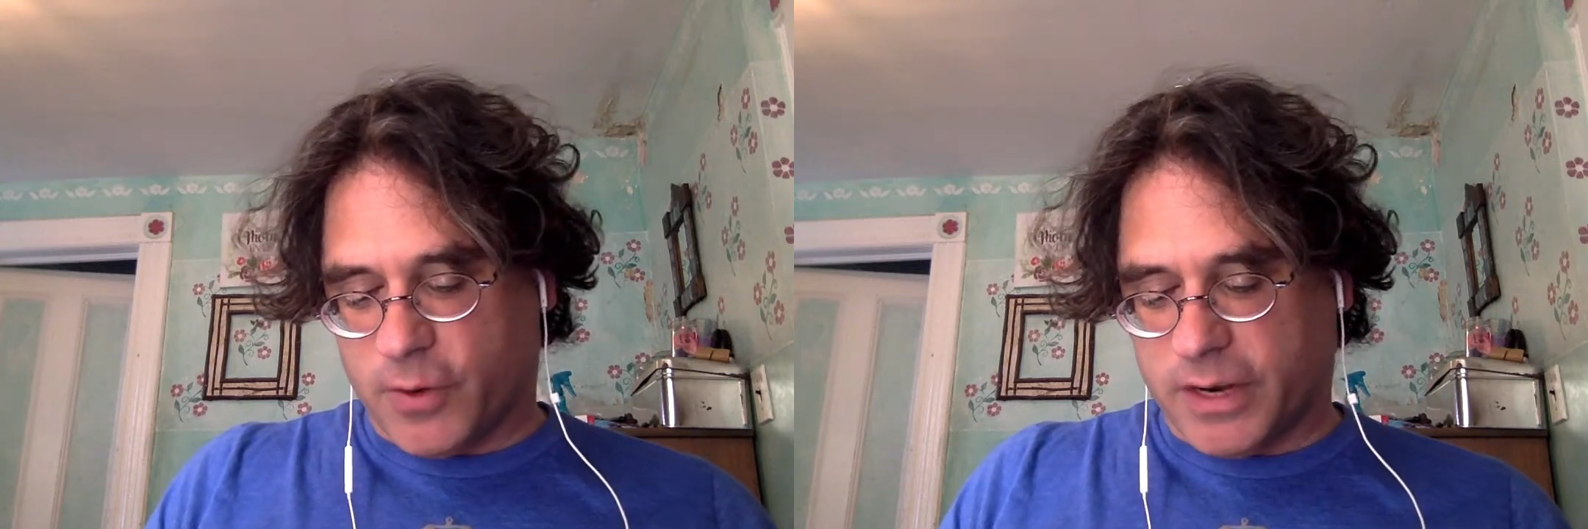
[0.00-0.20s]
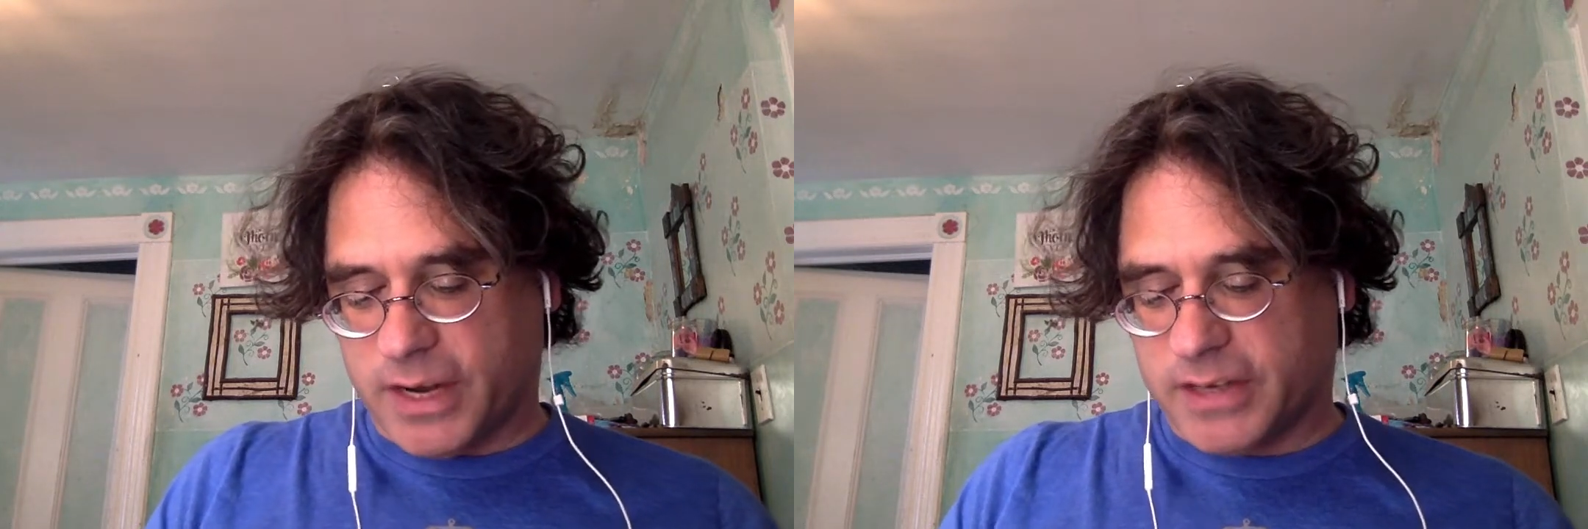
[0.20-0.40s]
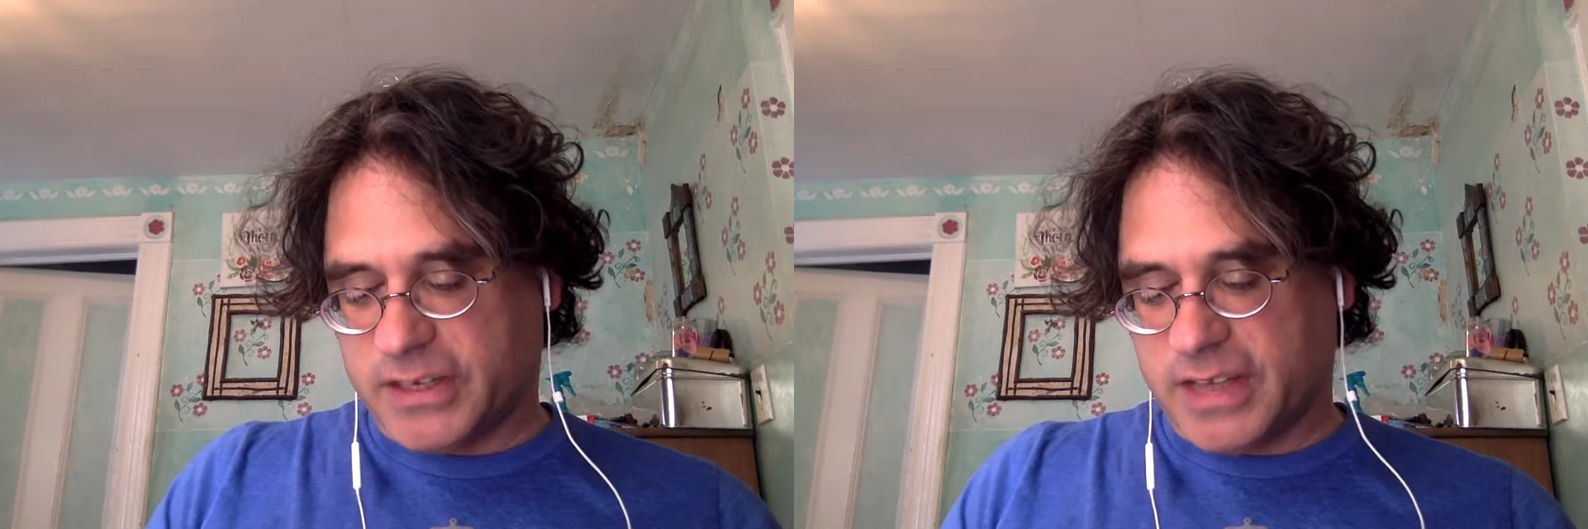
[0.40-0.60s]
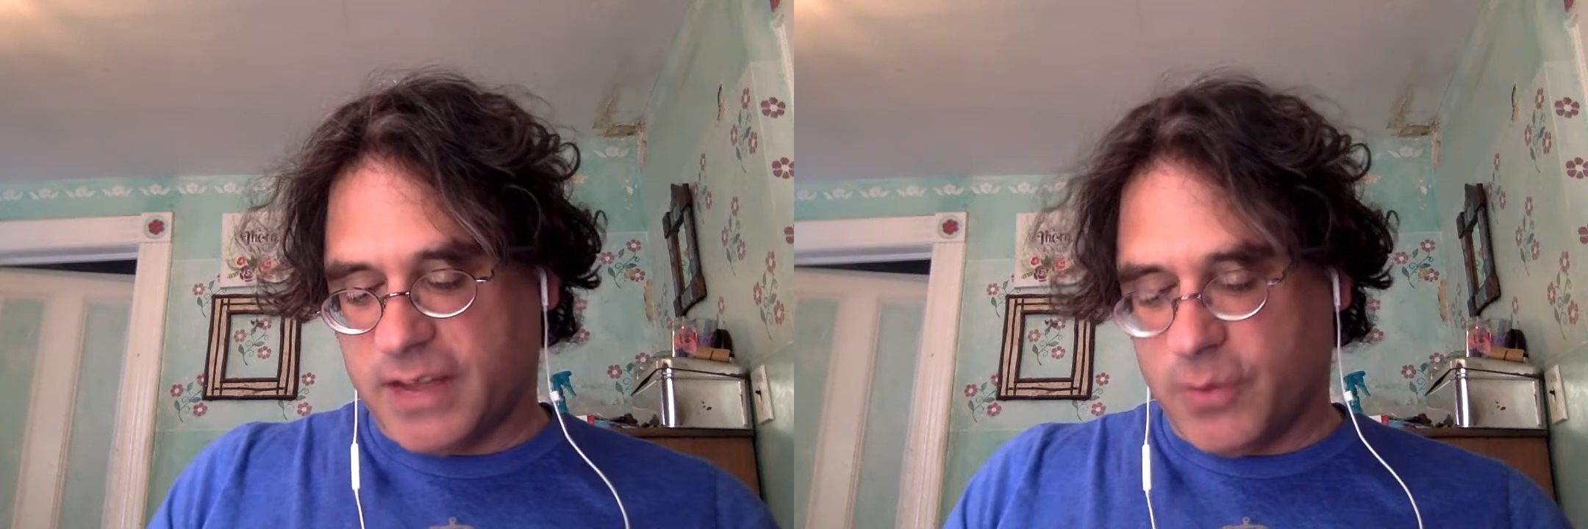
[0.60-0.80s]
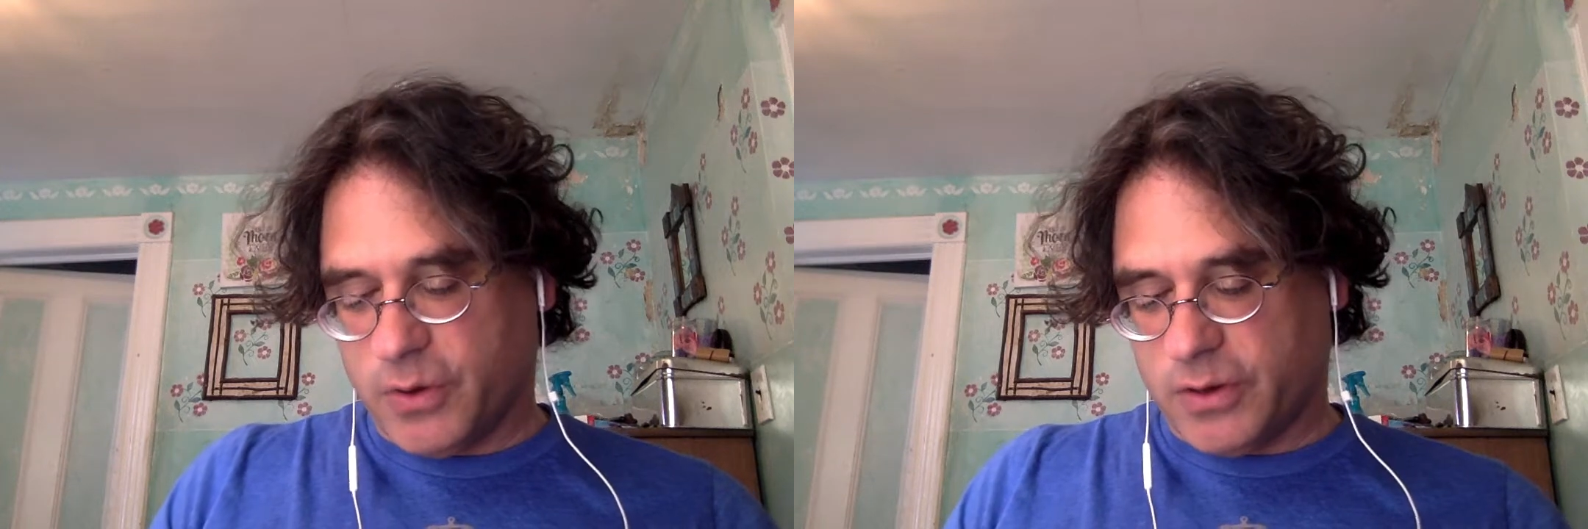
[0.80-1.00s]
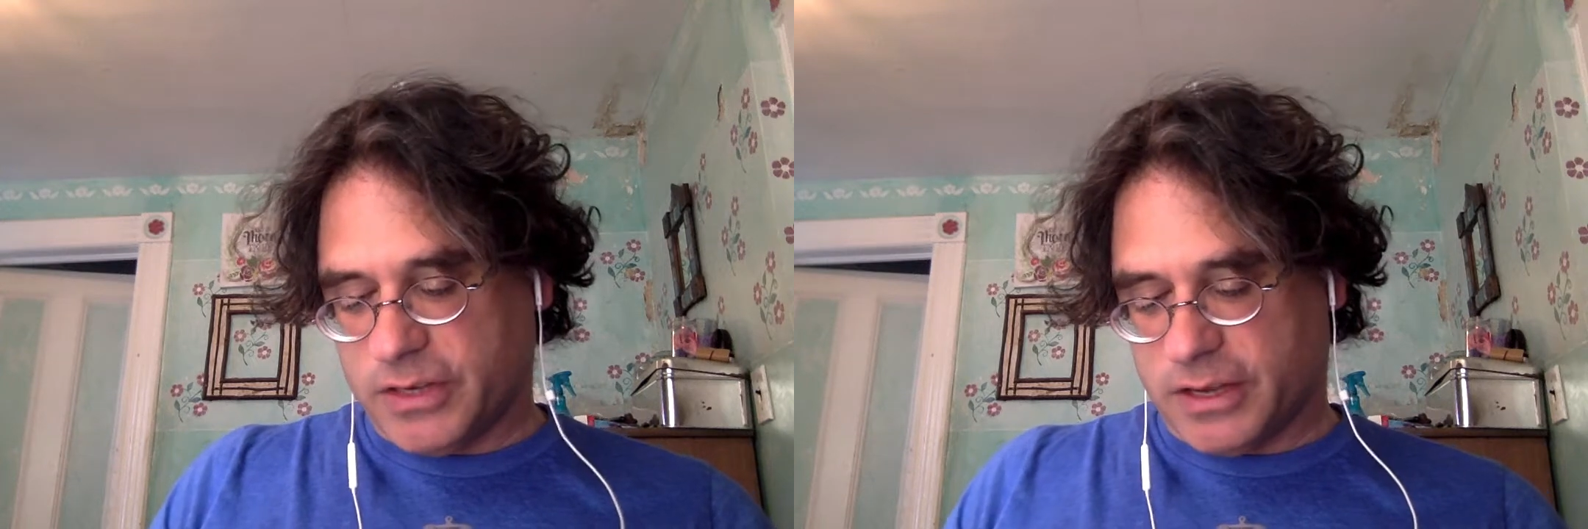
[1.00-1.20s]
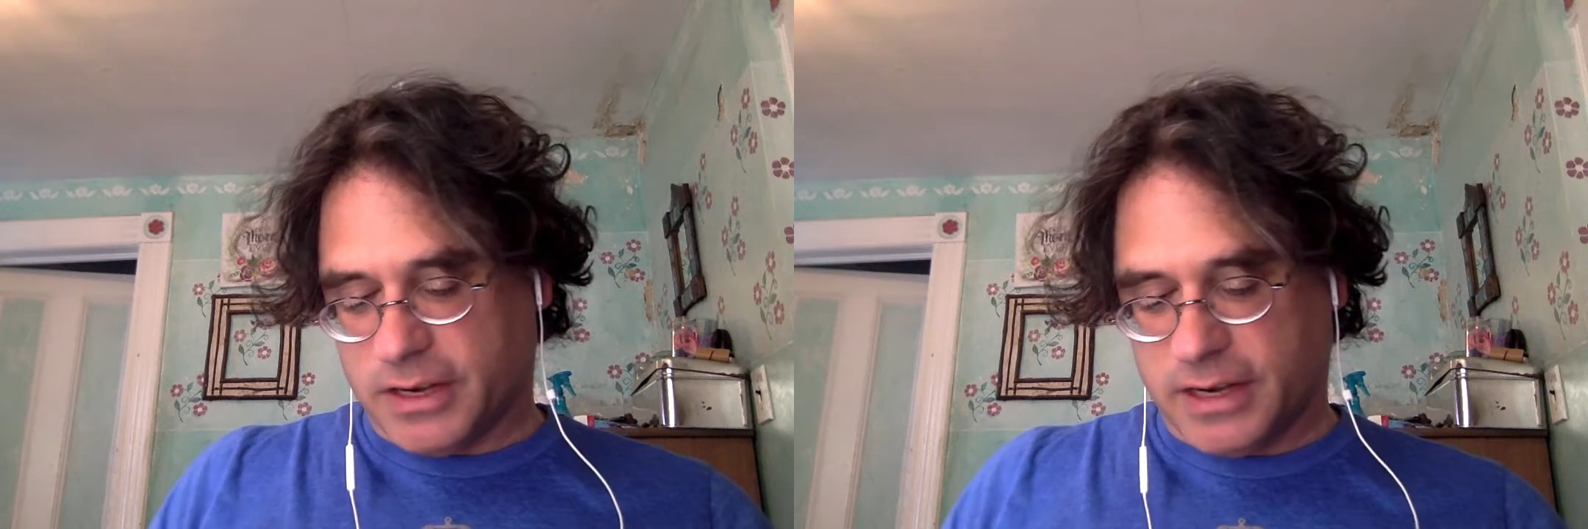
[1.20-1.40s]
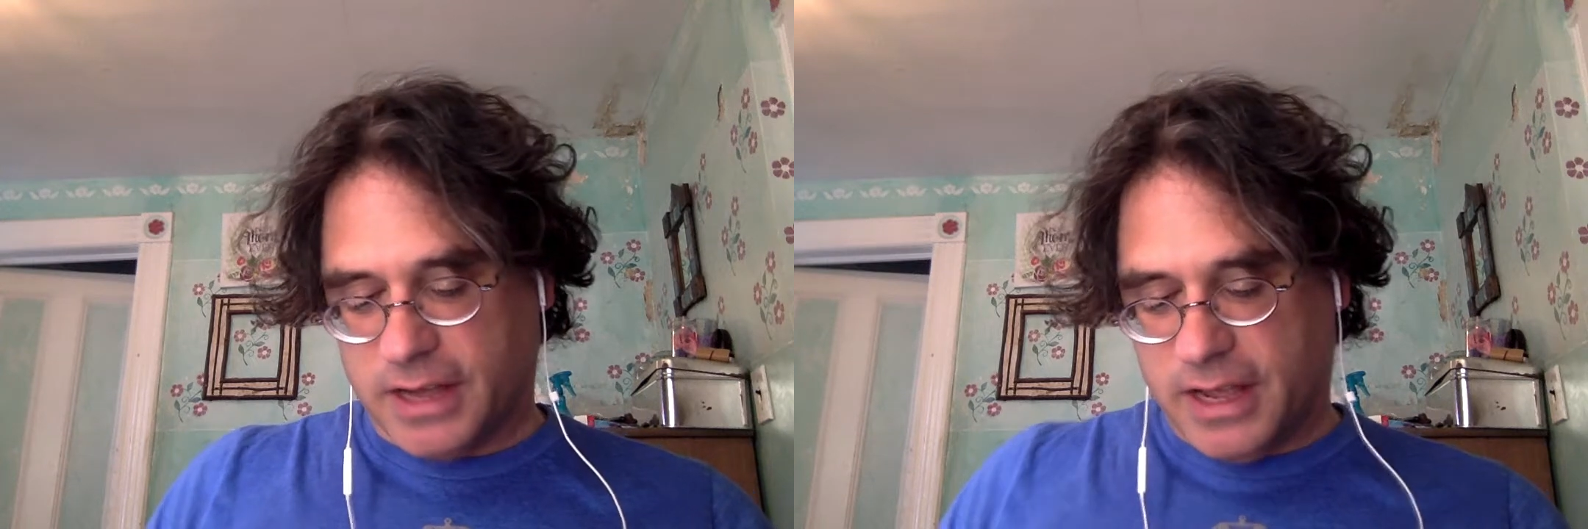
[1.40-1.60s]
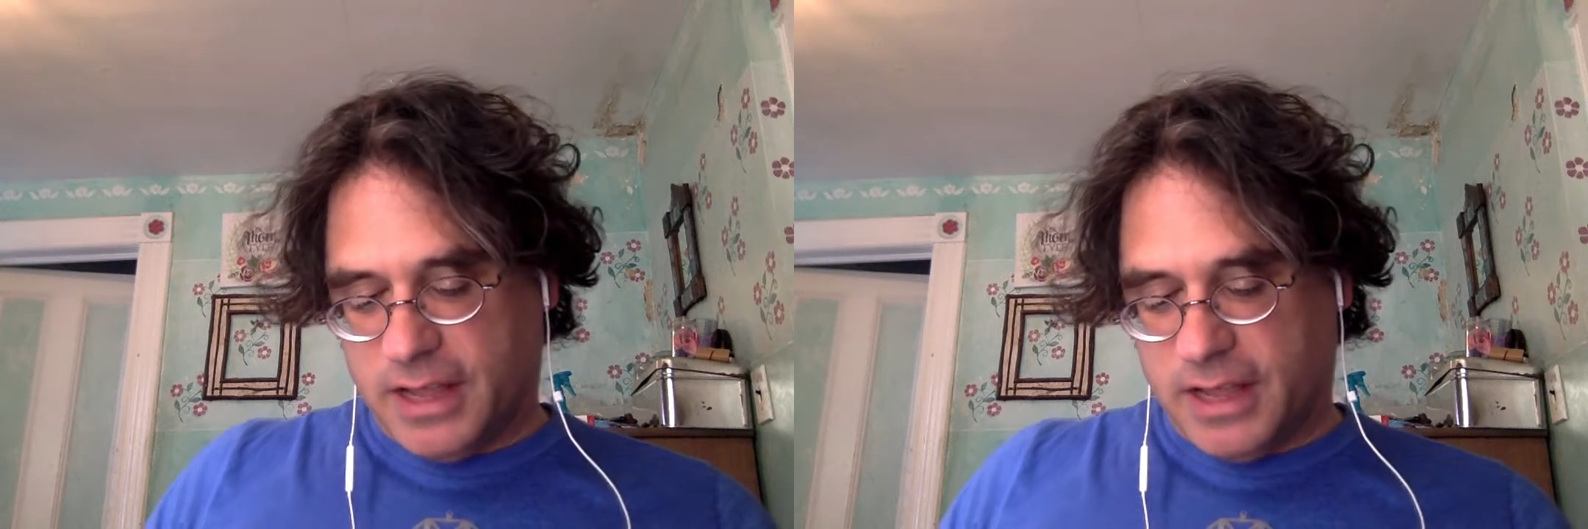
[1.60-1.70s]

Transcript: it had the same words on it